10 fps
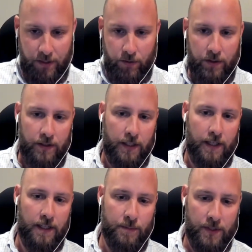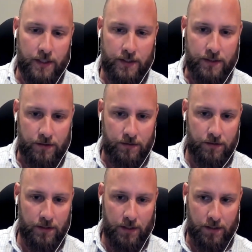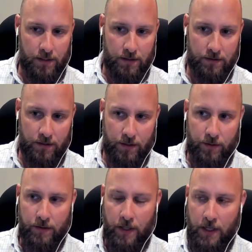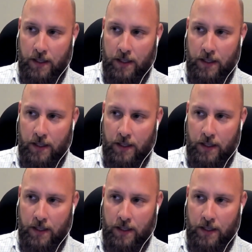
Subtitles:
oil and gas production. So